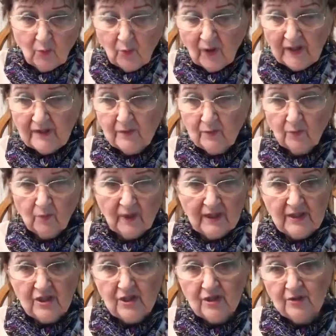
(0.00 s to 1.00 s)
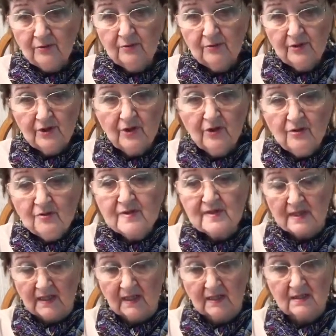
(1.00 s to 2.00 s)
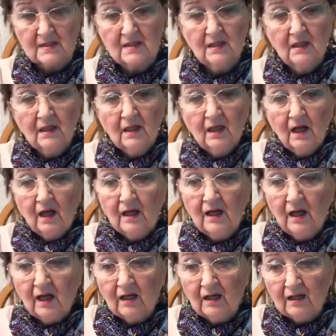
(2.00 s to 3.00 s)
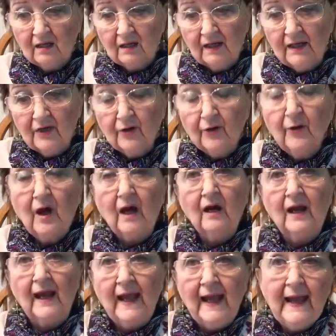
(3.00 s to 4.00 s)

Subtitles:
when you use it, you are